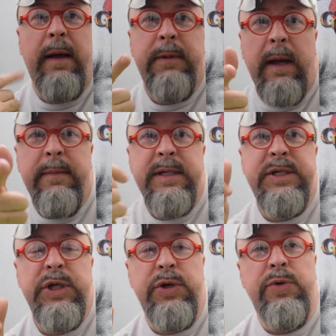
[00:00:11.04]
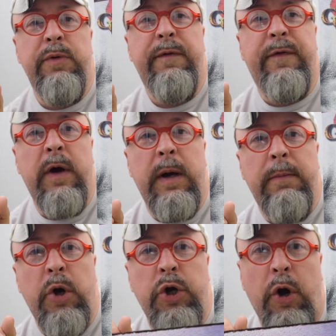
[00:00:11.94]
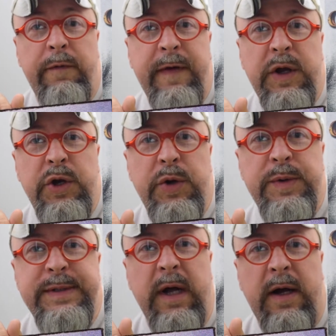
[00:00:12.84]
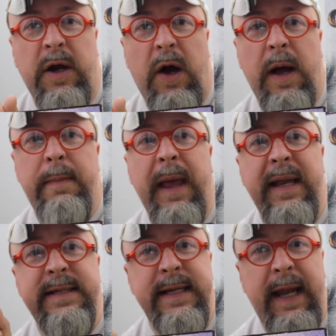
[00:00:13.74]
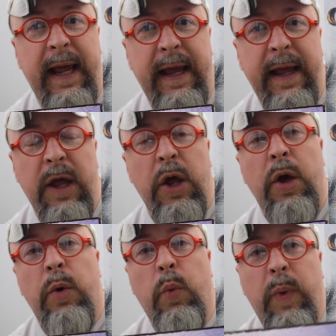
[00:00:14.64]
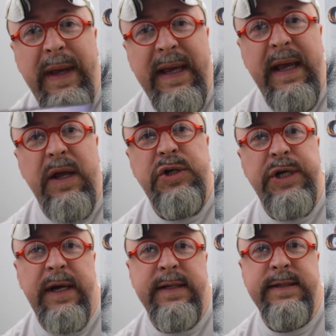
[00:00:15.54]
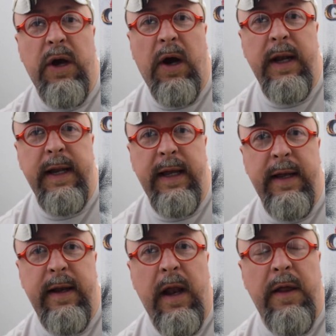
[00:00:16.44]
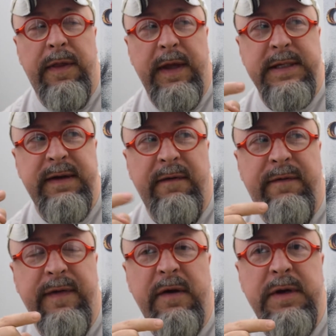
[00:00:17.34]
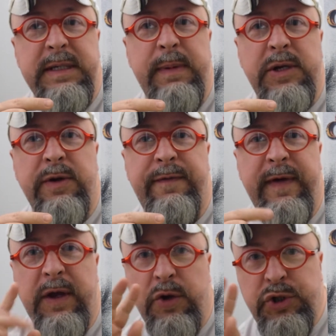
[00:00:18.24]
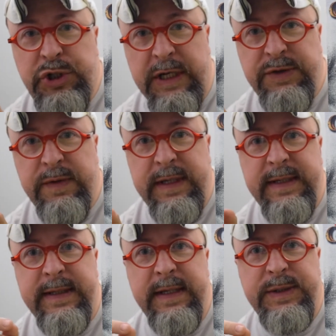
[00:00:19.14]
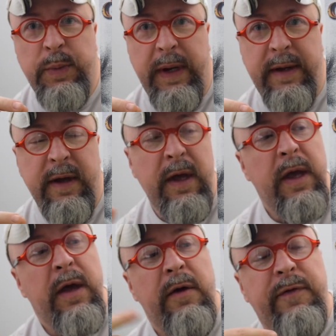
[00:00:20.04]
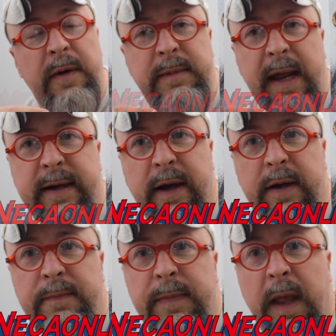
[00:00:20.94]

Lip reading: I'm coming to you from GoFigureNews.com, and today we just got in this very special figure just released this week from NECA,